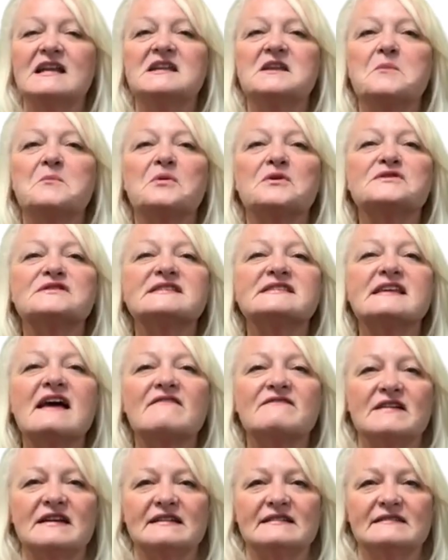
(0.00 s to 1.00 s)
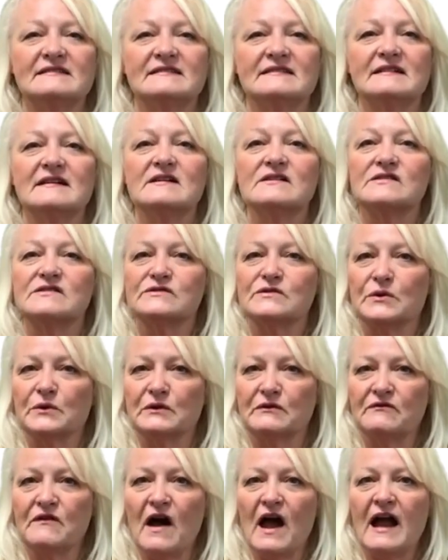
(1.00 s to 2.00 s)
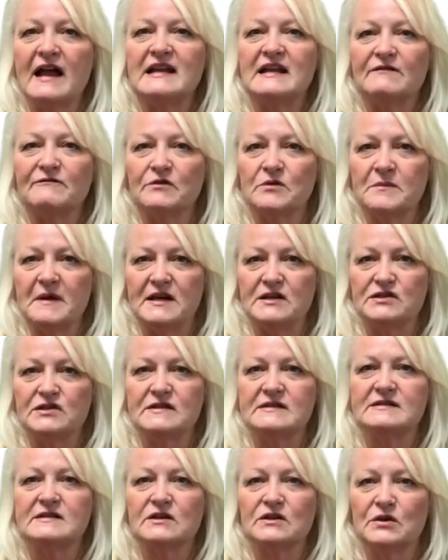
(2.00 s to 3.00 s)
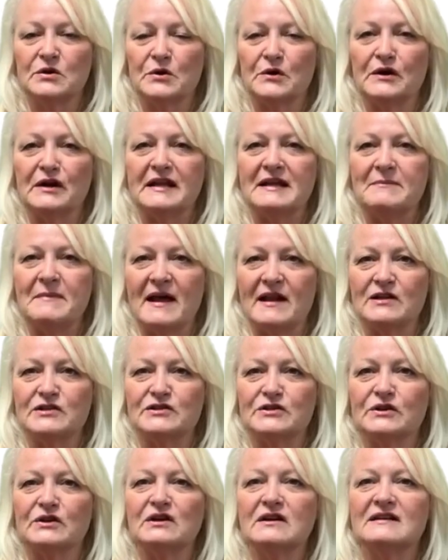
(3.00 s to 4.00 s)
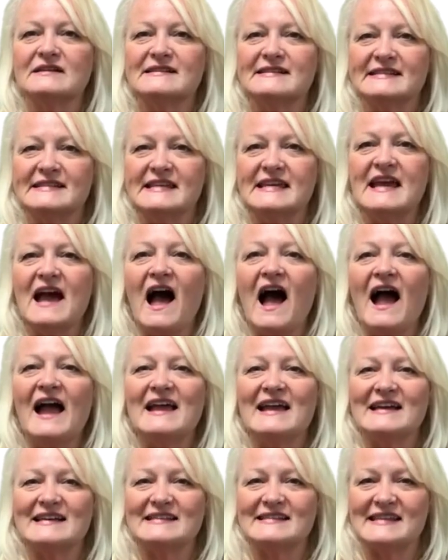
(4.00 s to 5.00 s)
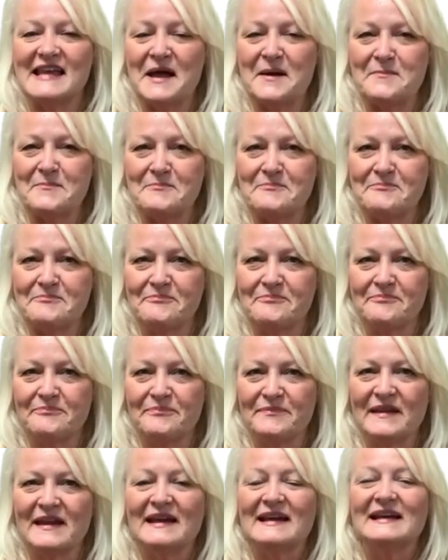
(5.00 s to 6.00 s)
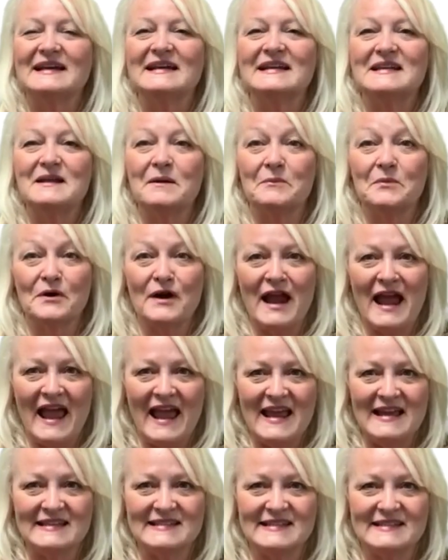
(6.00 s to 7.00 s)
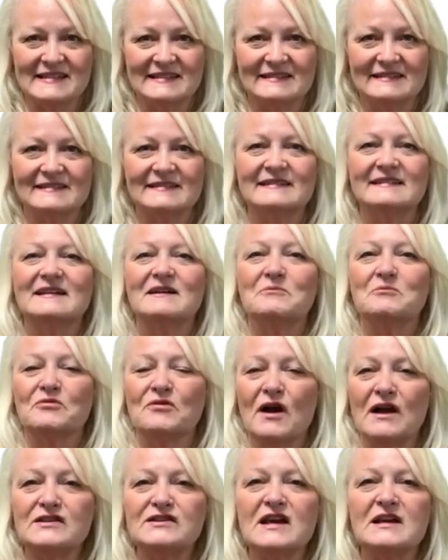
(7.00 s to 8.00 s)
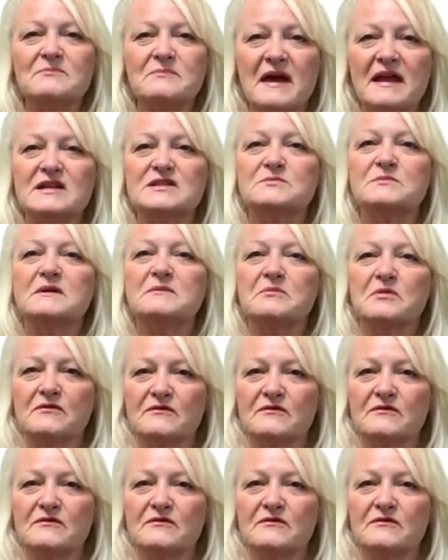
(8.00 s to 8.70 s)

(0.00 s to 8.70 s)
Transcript: Number seven, Certified Information Security Manager, CISM. Number eight, Project Management